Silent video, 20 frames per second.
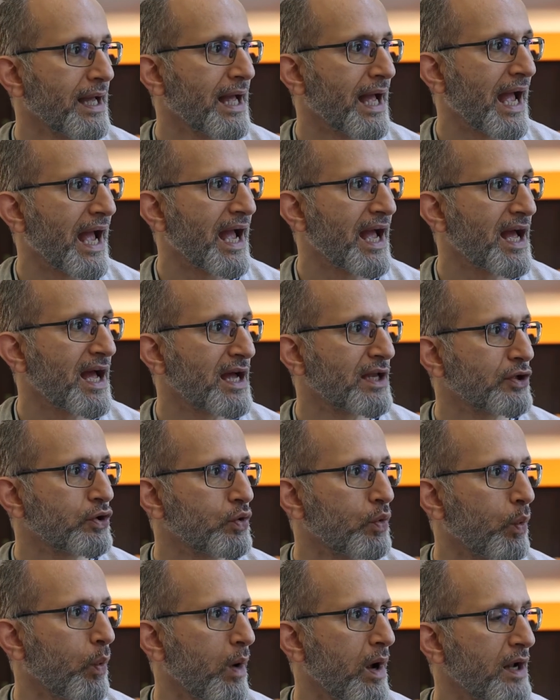And
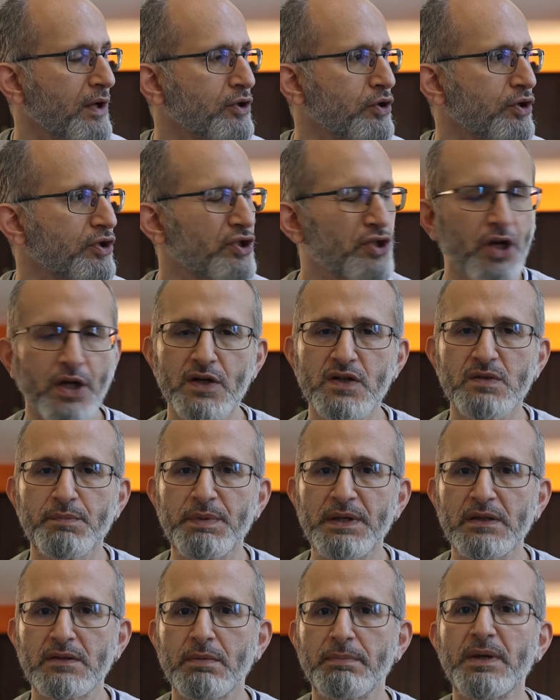you want your shutter
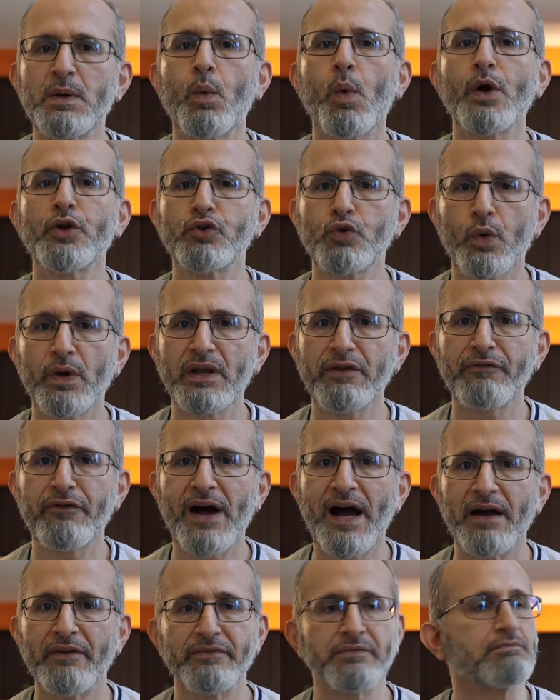speed to be
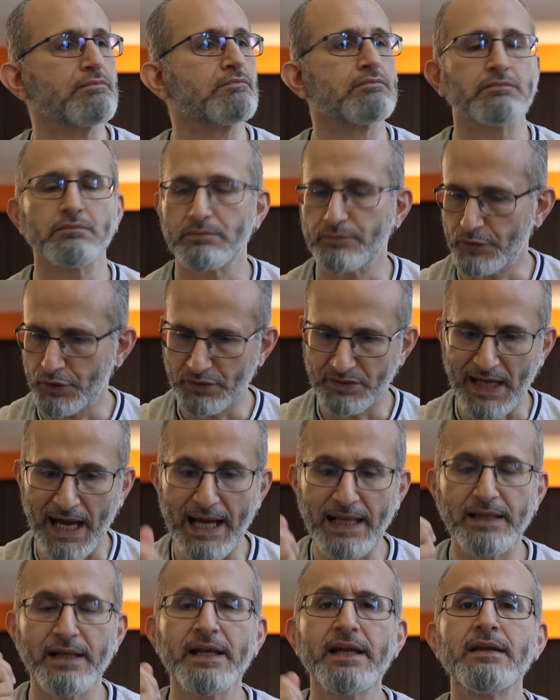125. You
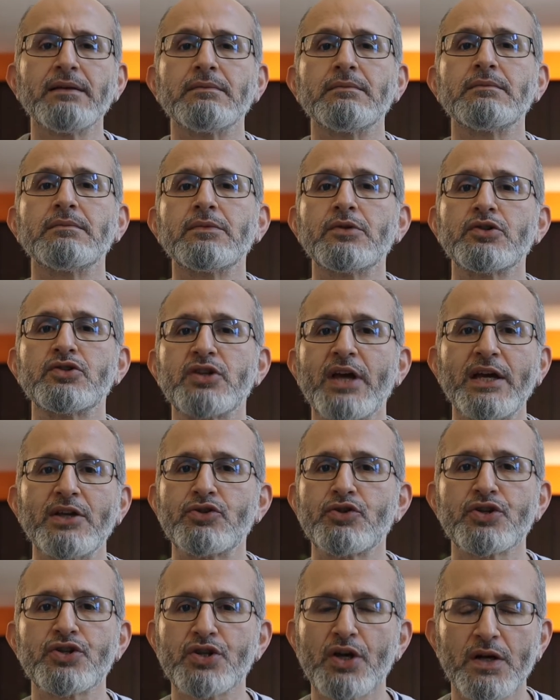dial it in. You change
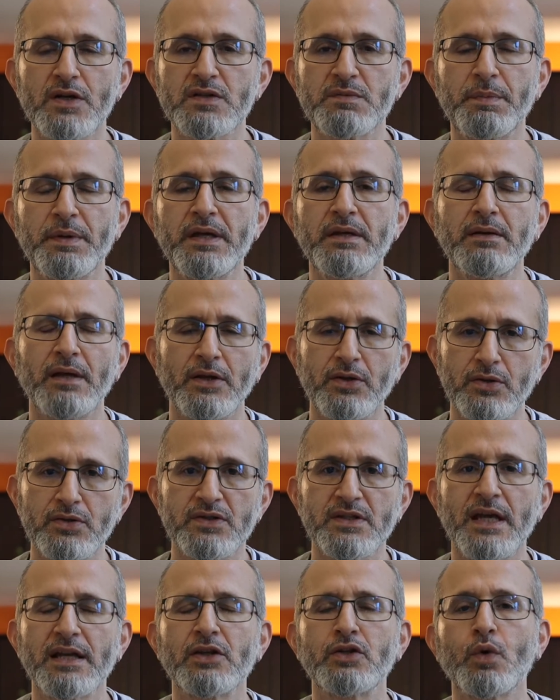your shutter speed and you
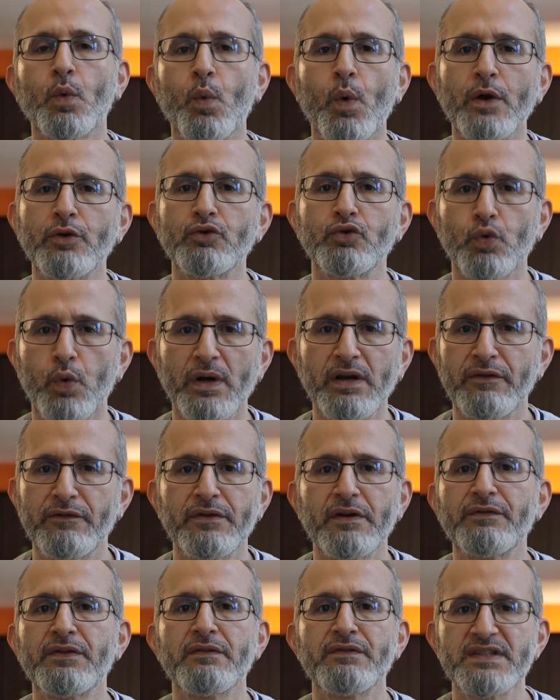set it to
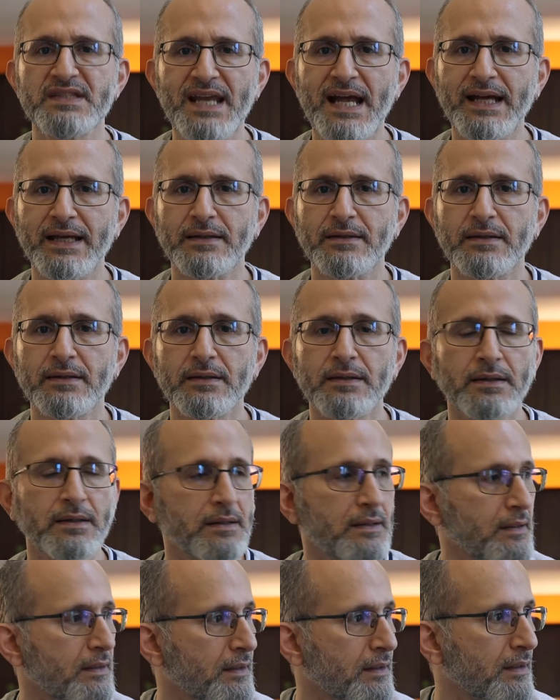1/25 of a second.
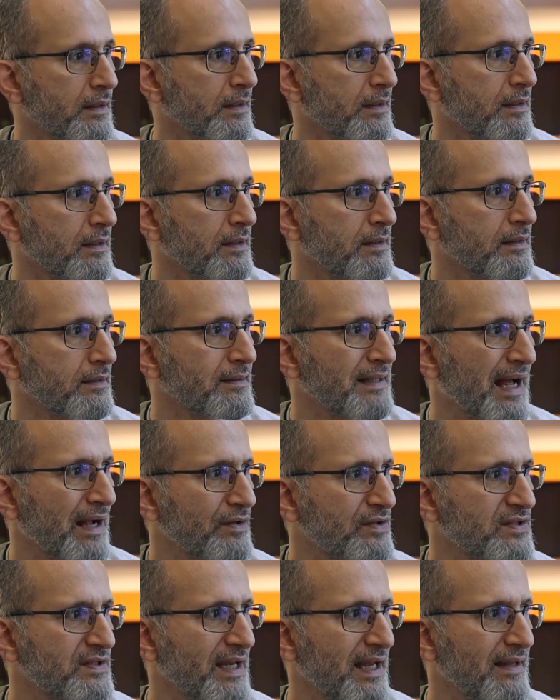Now
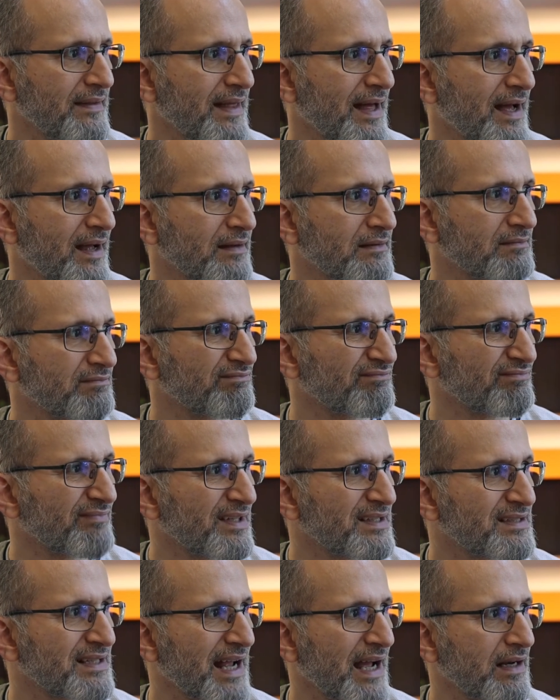say that
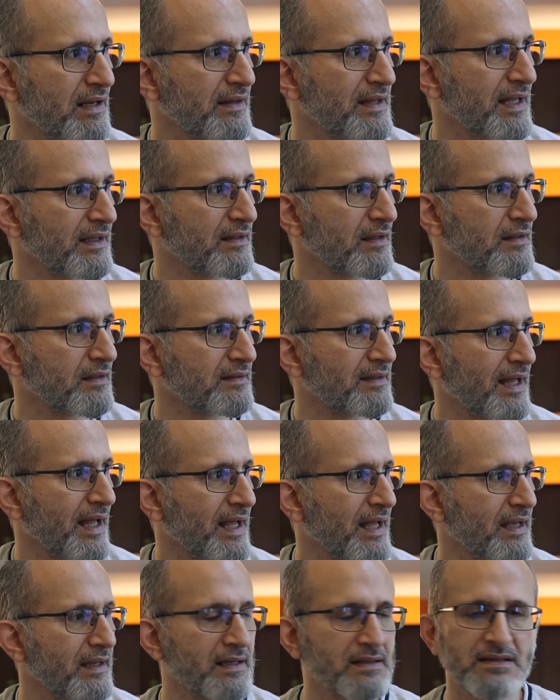it's kind of the end of the
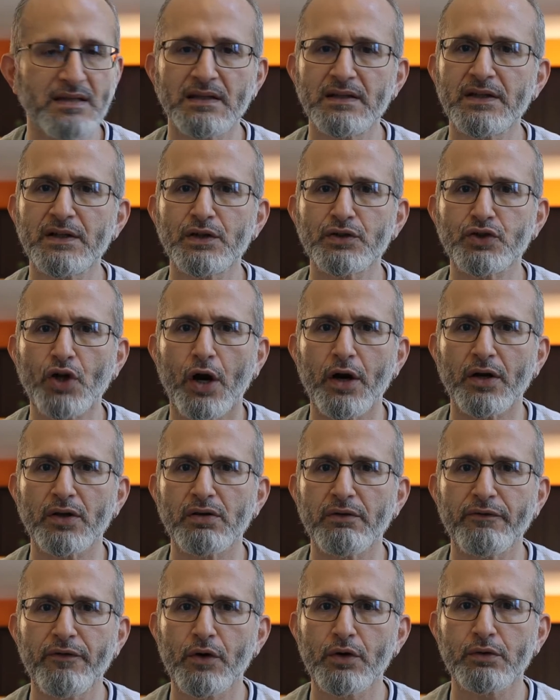day and it's a little dark.
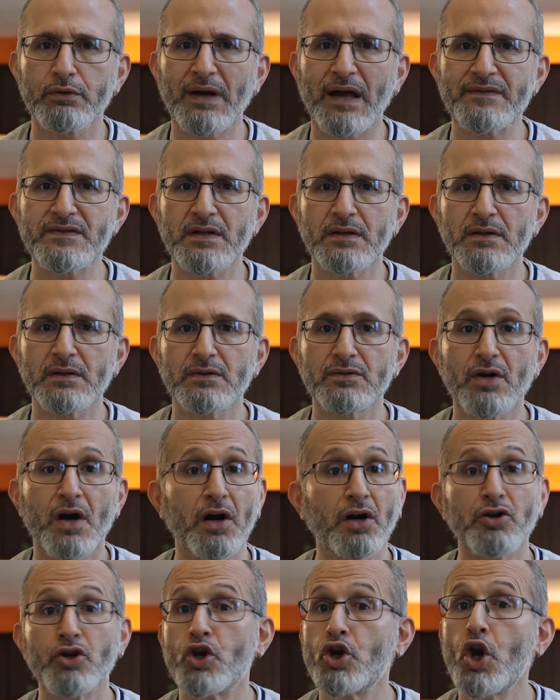Your photograph's a little
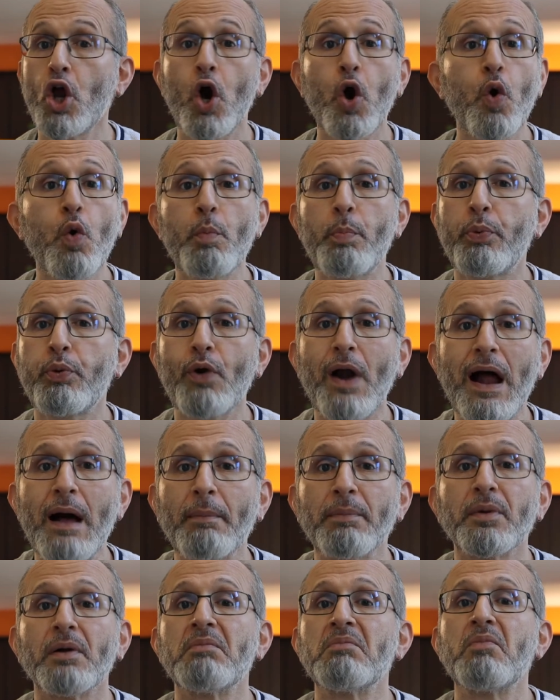dark. No
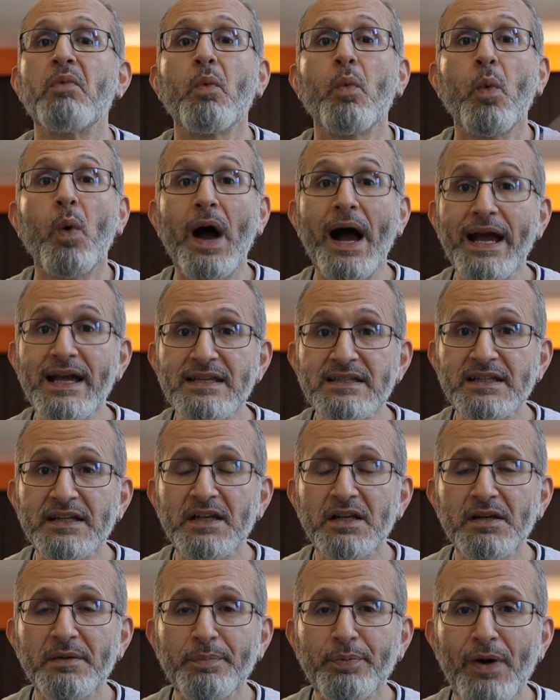problem. Why isn't
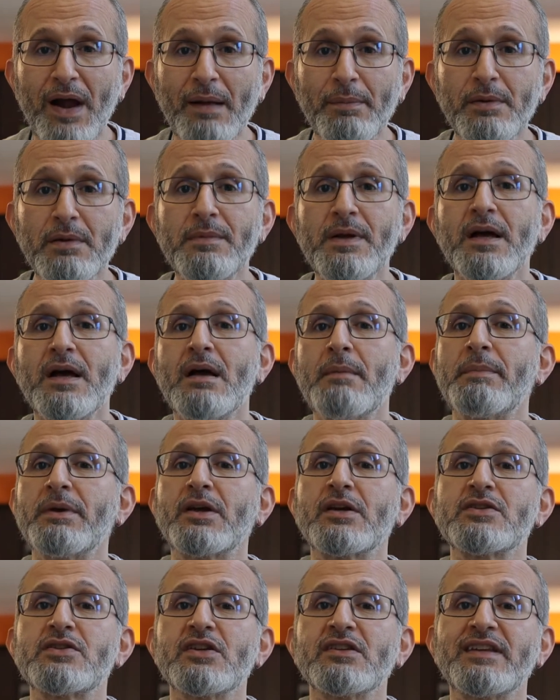it a problem?
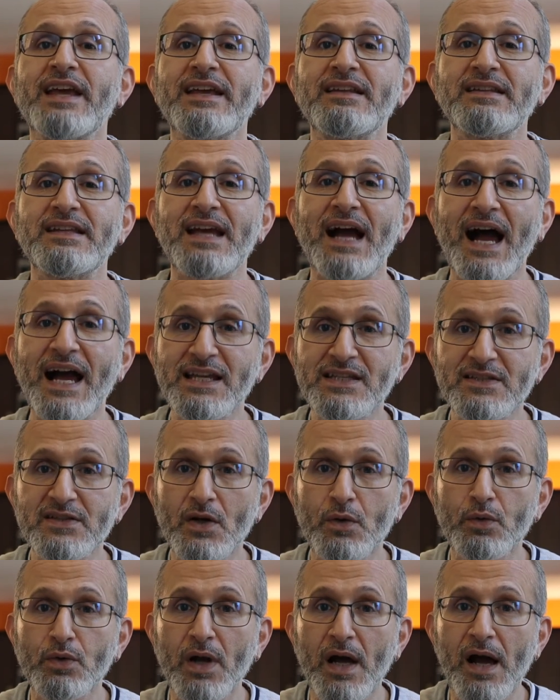Because you take the
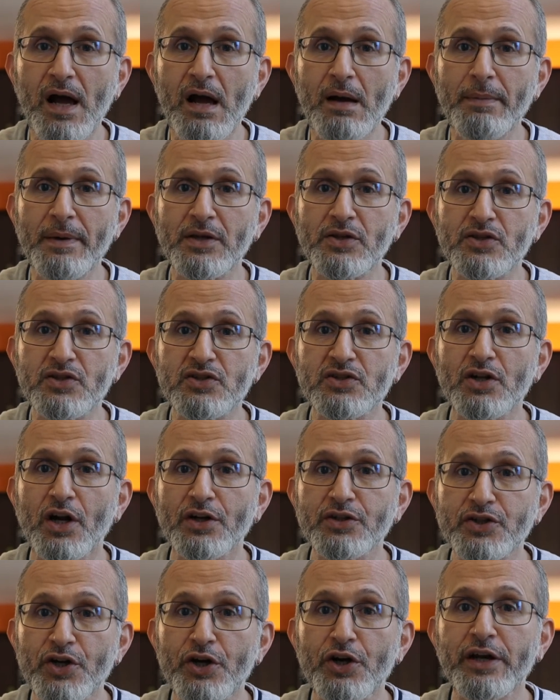I.S.O. knob and you
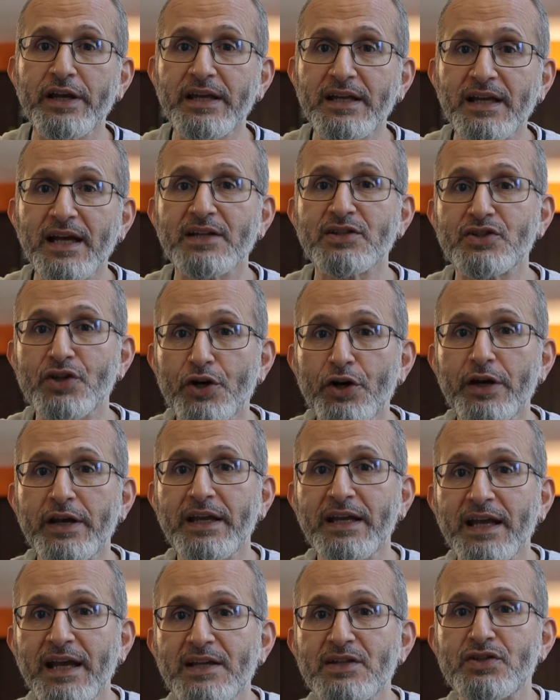start turning and
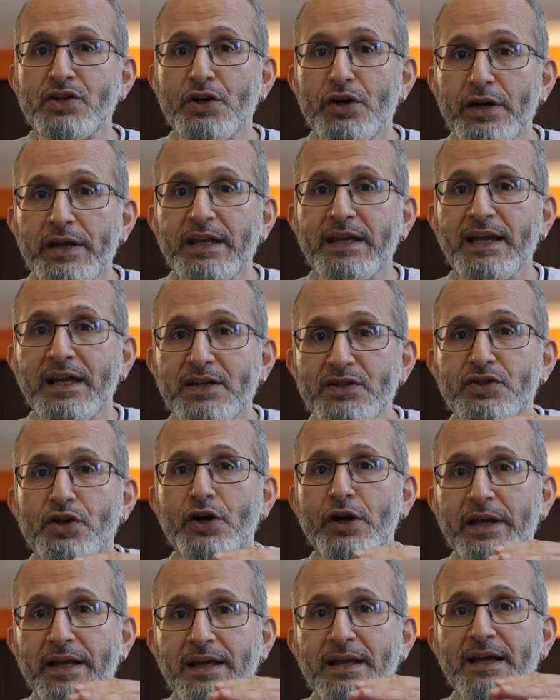turning and turning and
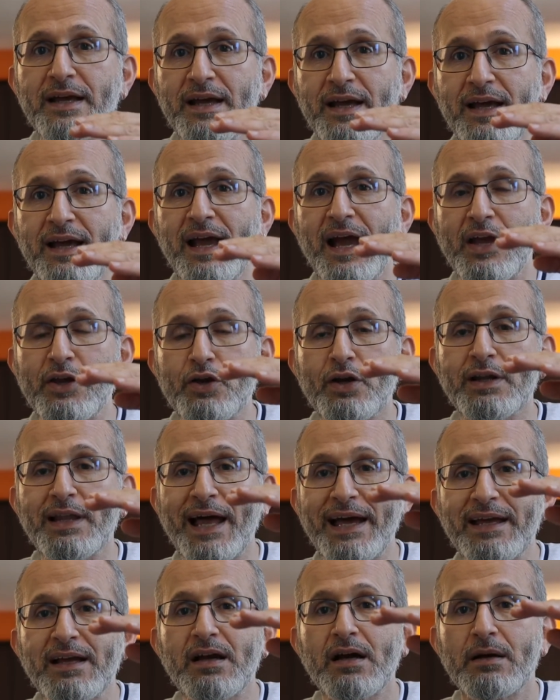turning, and your
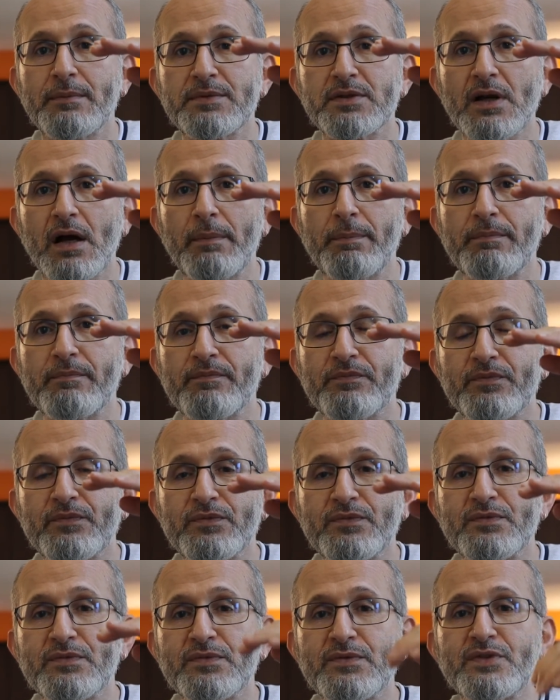light comes up
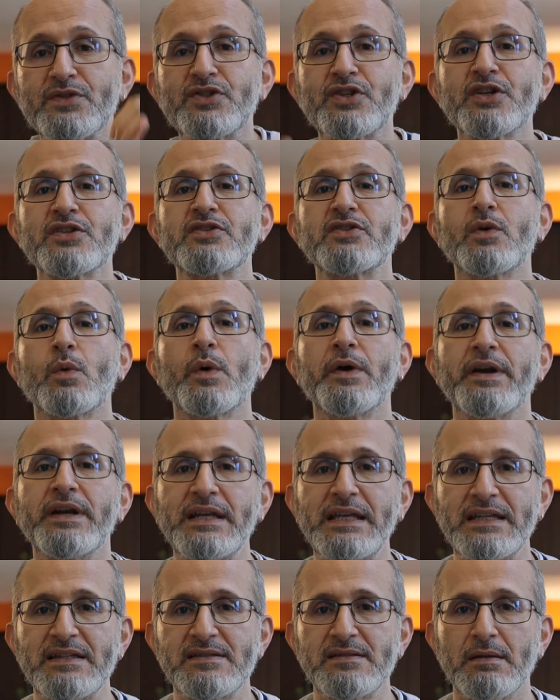just to where it
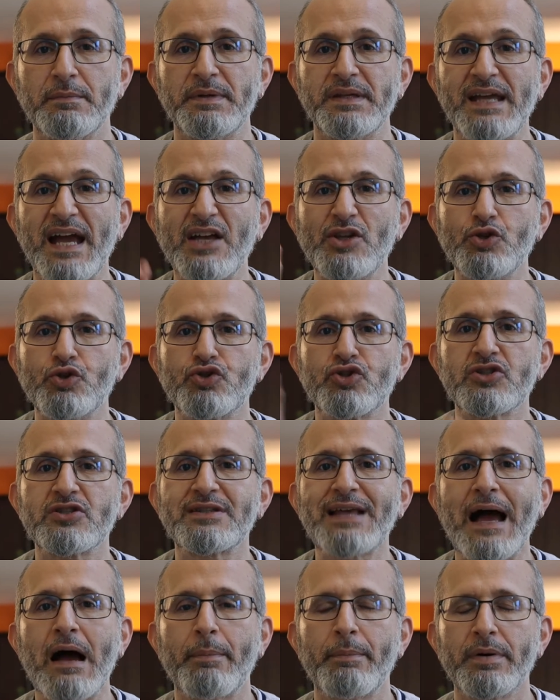needs to be, and you
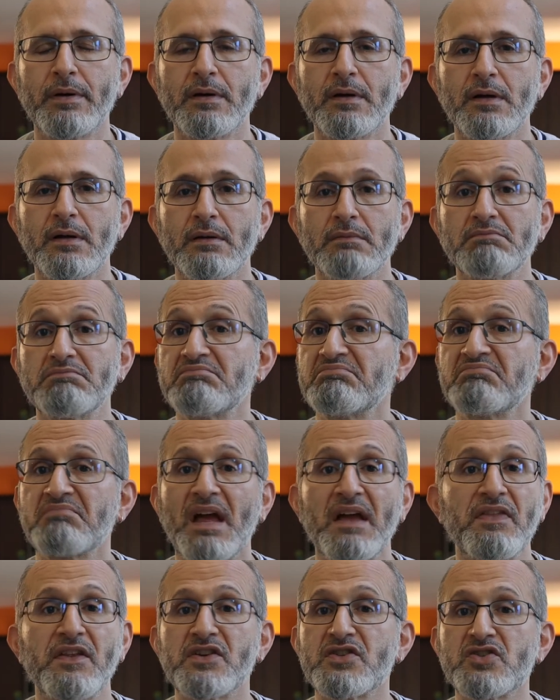stop.
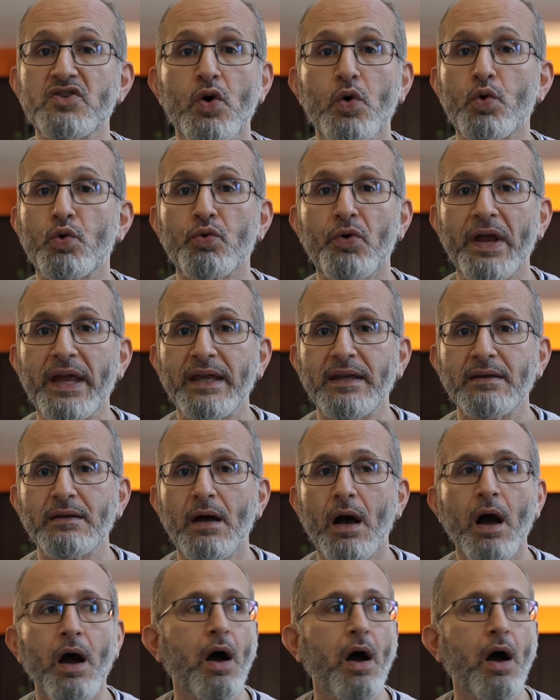And there's no grain.